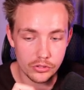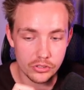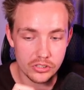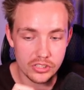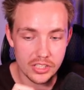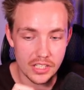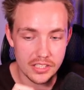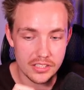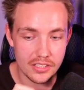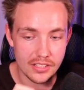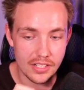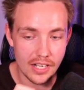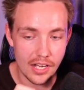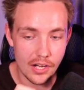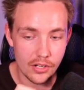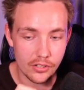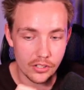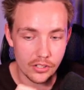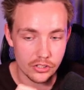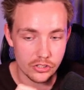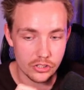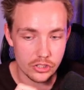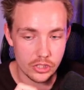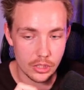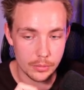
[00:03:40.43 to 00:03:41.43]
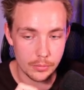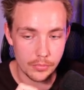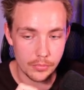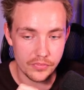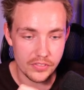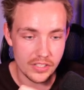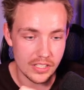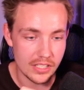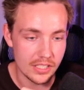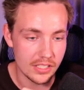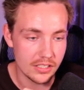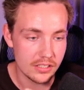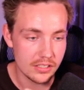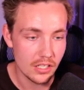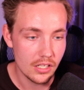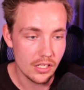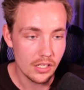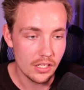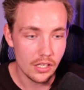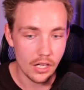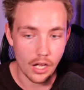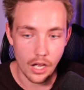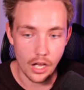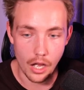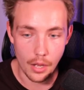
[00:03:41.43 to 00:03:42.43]
to test it out on some of these
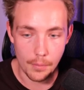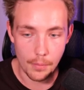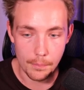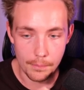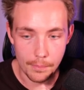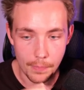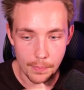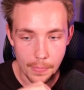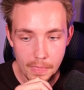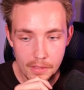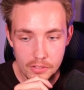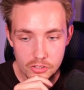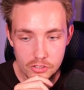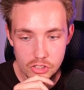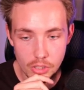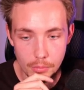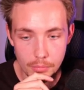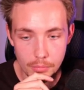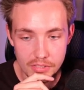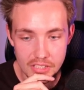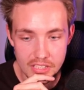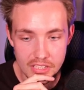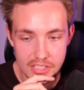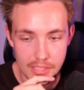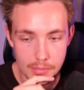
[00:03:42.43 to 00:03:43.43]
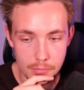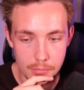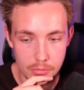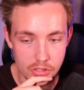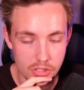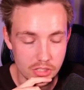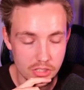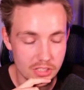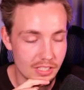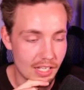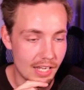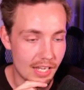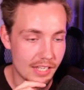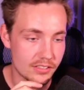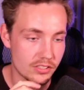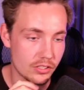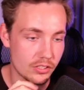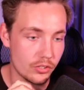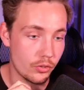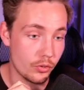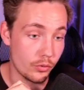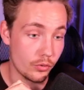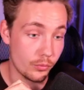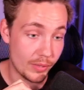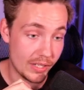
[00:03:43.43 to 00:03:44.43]
um, some of these images as
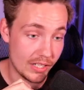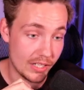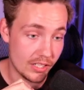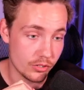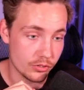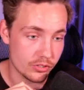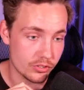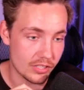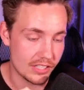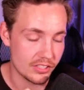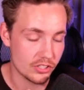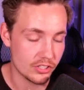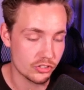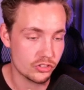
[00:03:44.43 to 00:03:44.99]
or videos as I